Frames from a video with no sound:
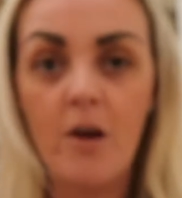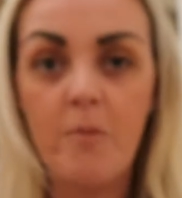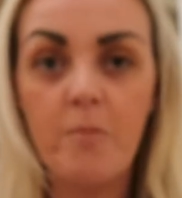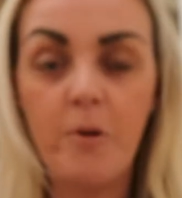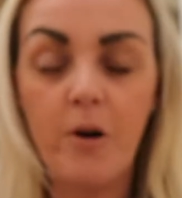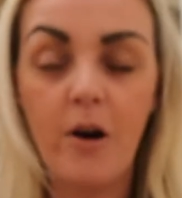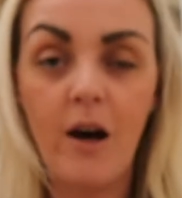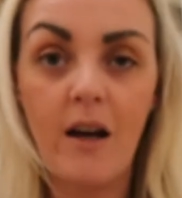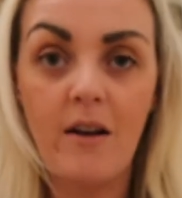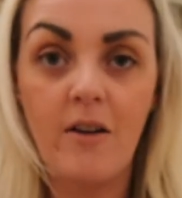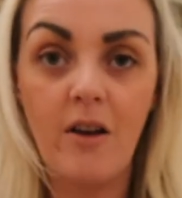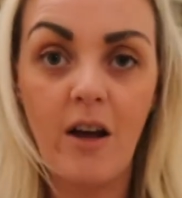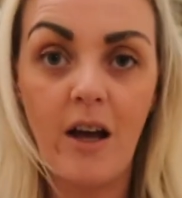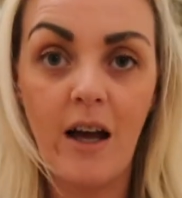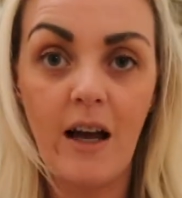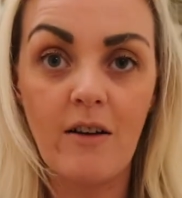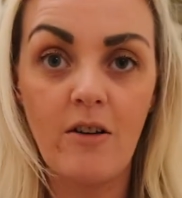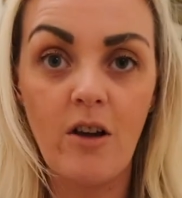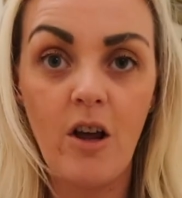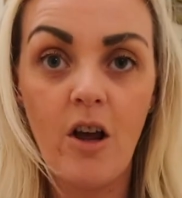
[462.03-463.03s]
but I'd
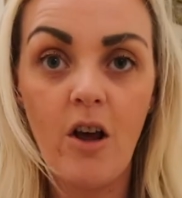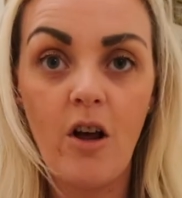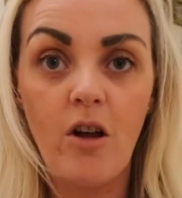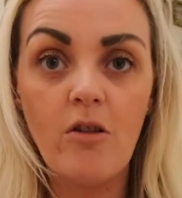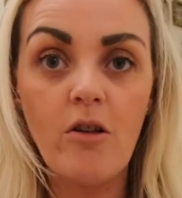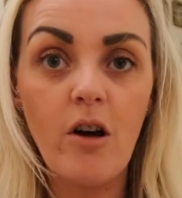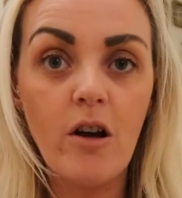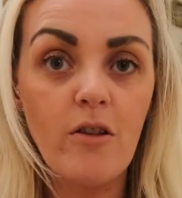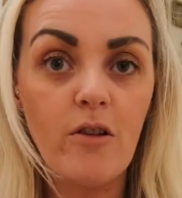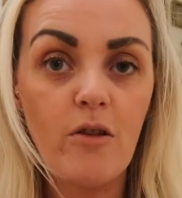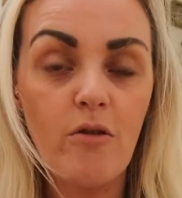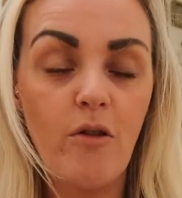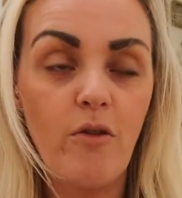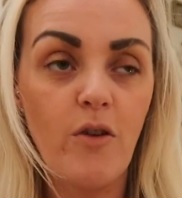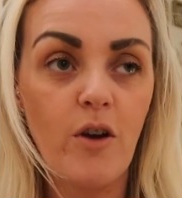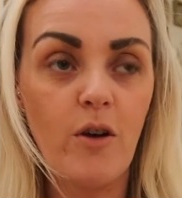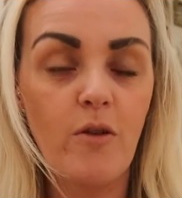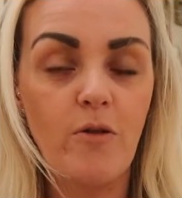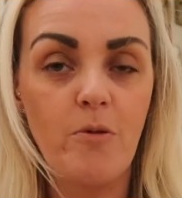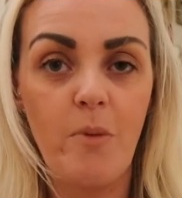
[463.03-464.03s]
had lots of
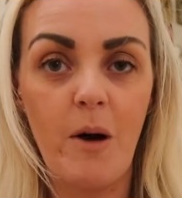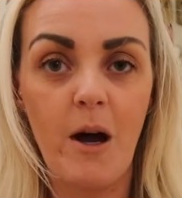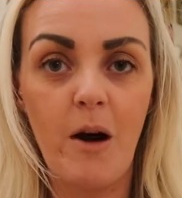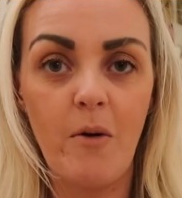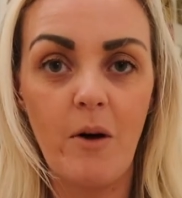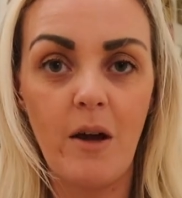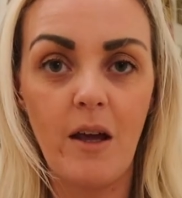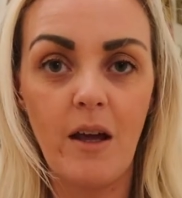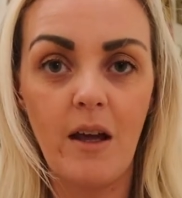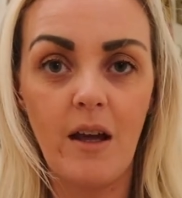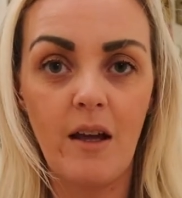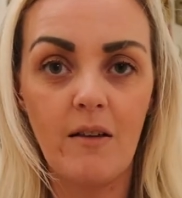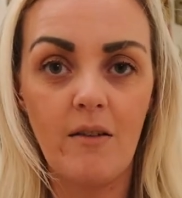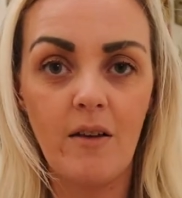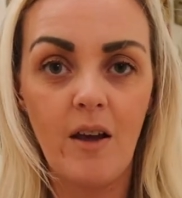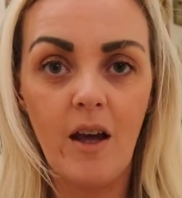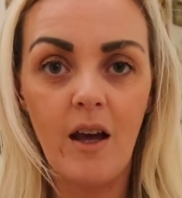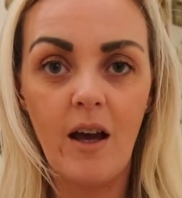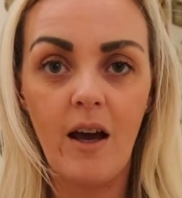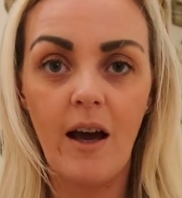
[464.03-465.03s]
reviews about it,
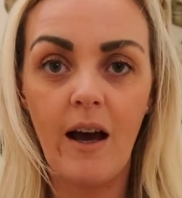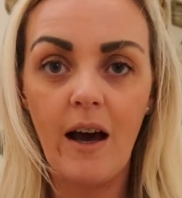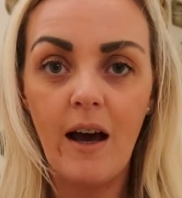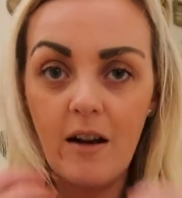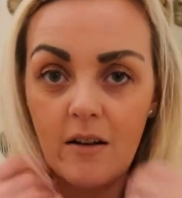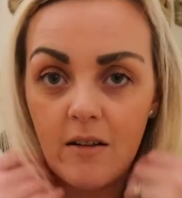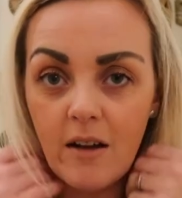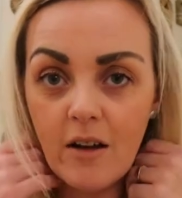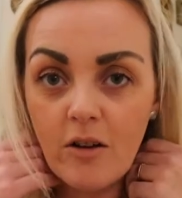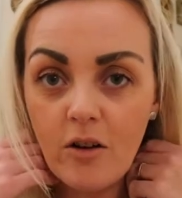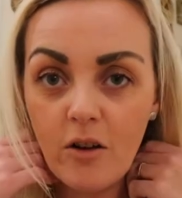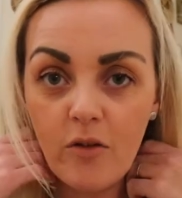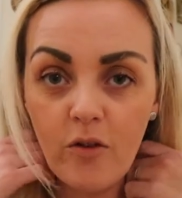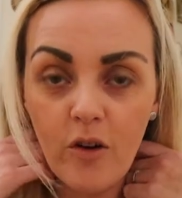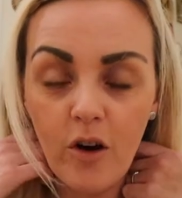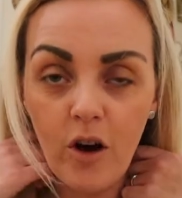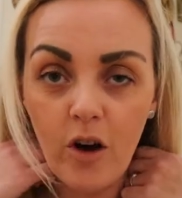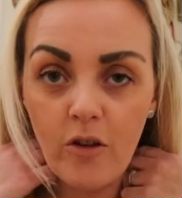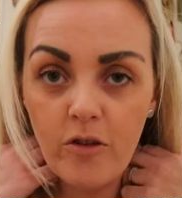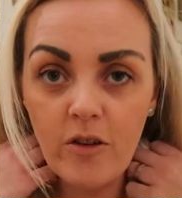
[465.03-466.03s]
and I just
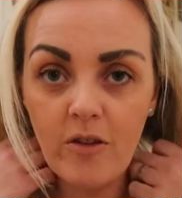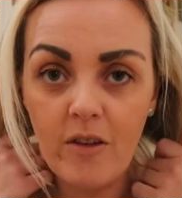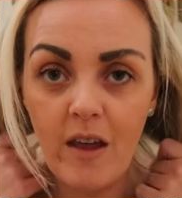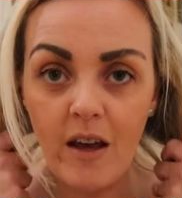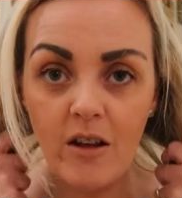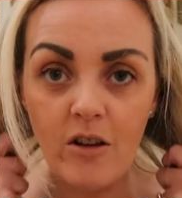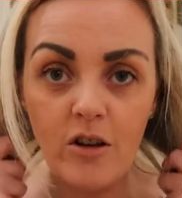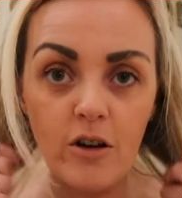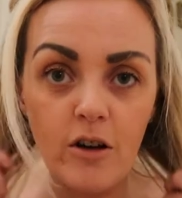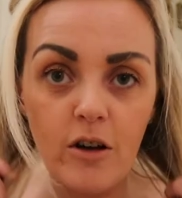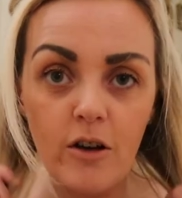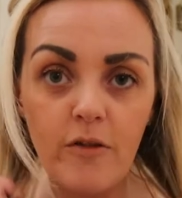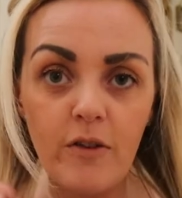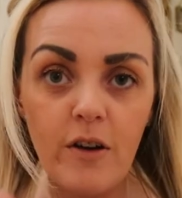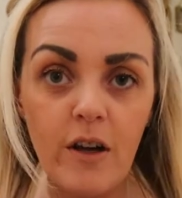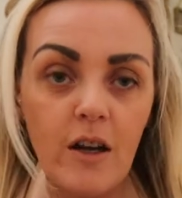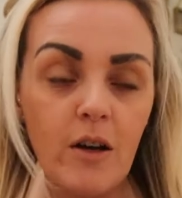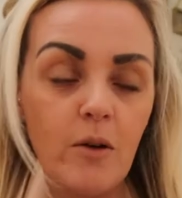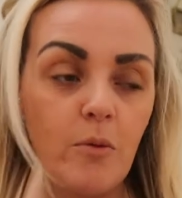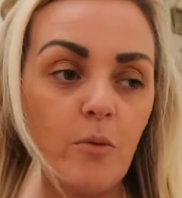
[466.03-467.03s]
thought that their
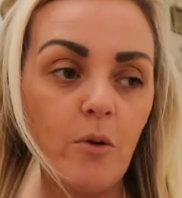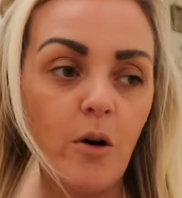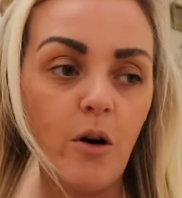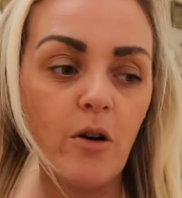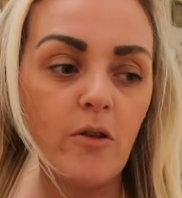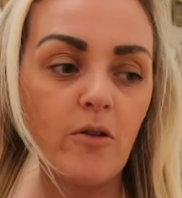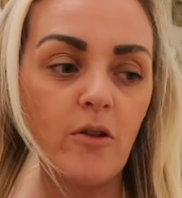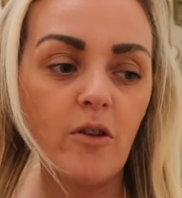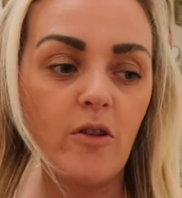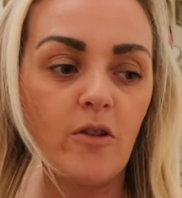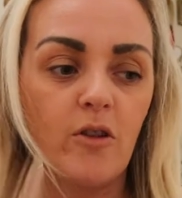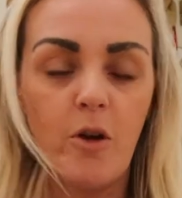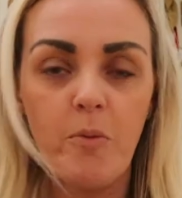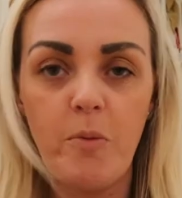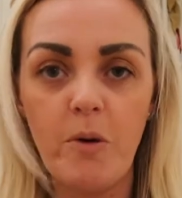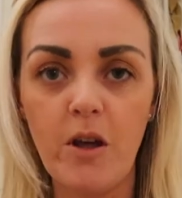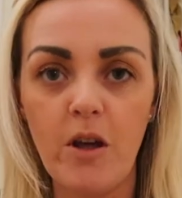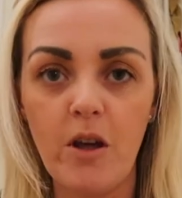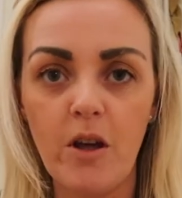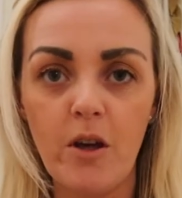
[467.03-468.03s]
clothing was
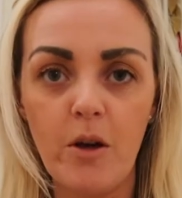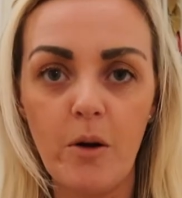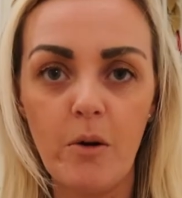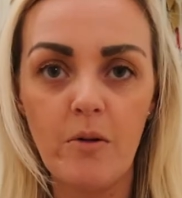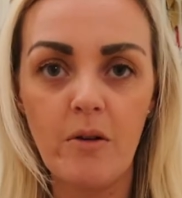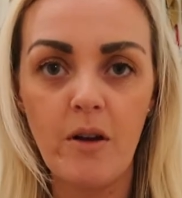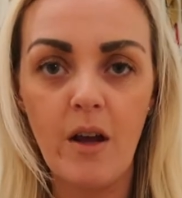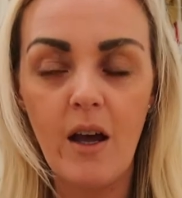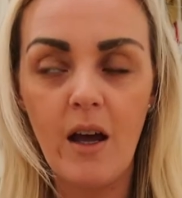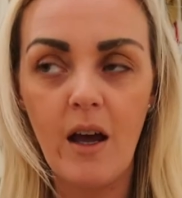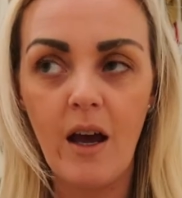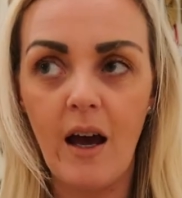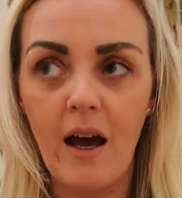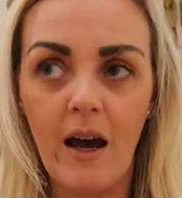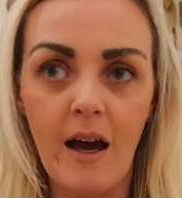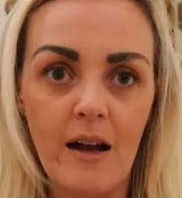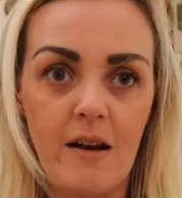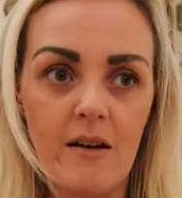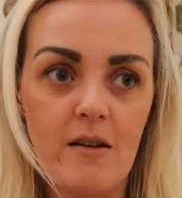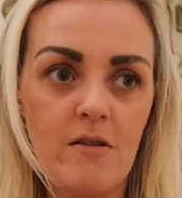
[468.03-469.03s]
super cute
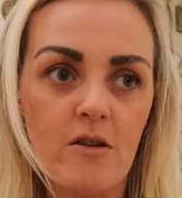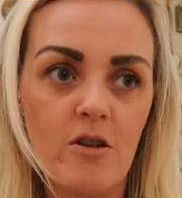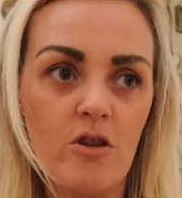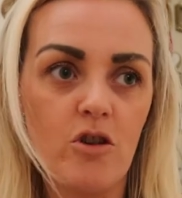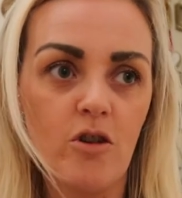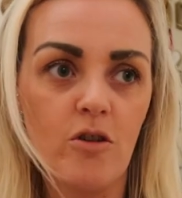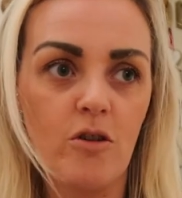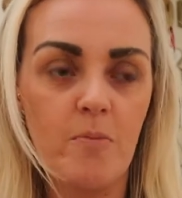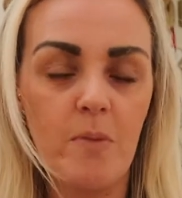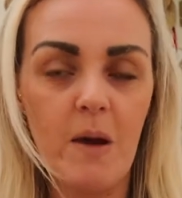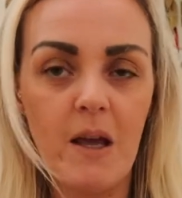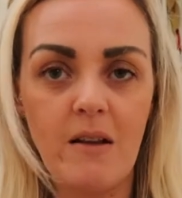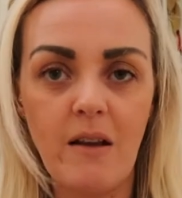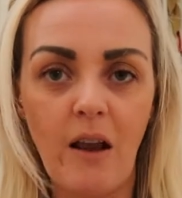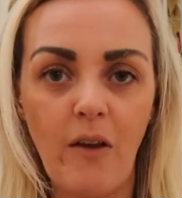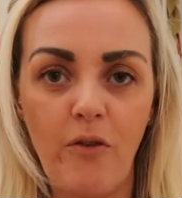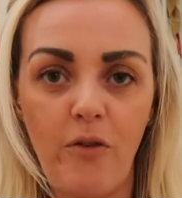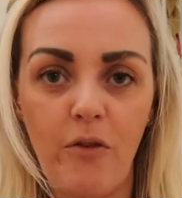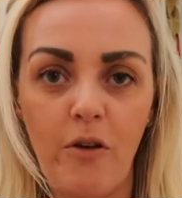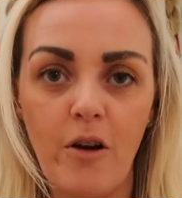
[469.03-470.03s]
and just a bit
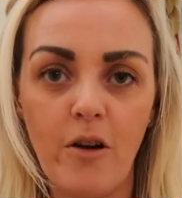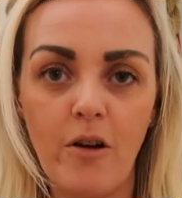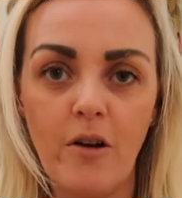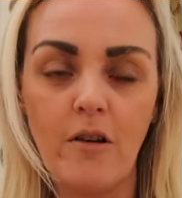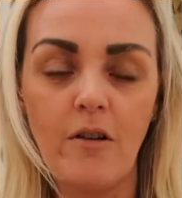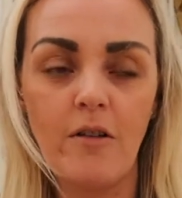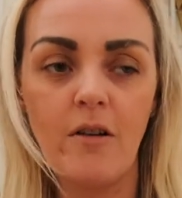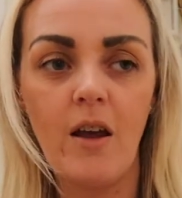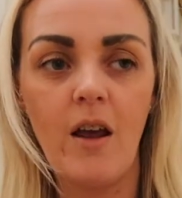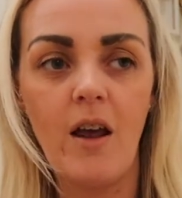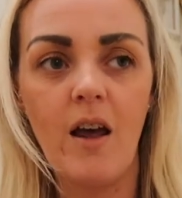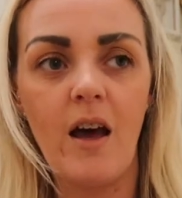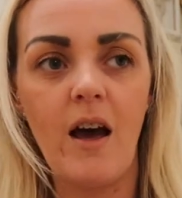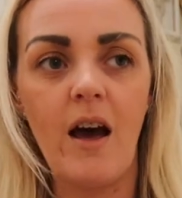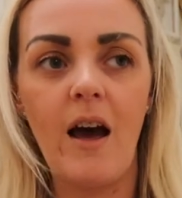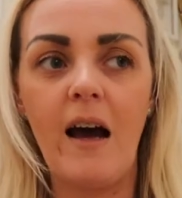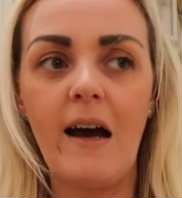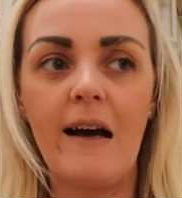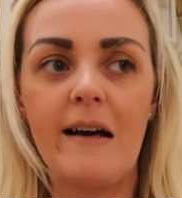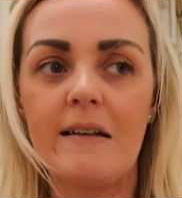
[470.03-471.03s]
different,
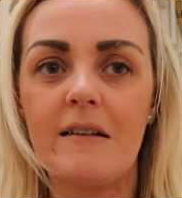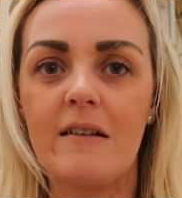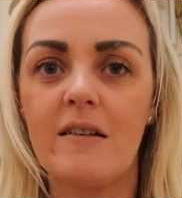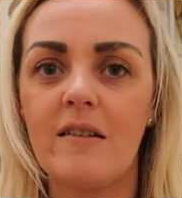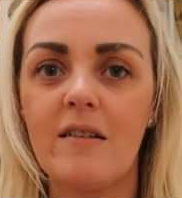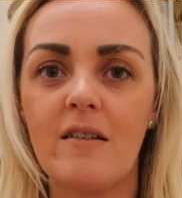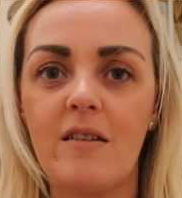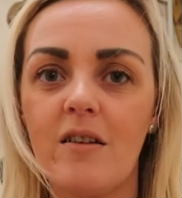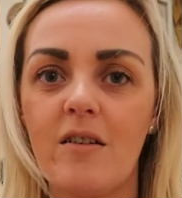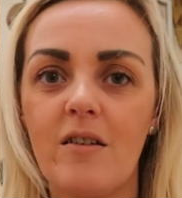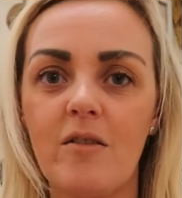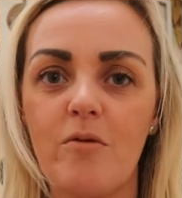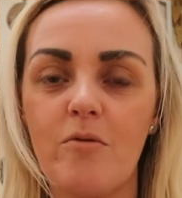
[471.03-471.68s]
and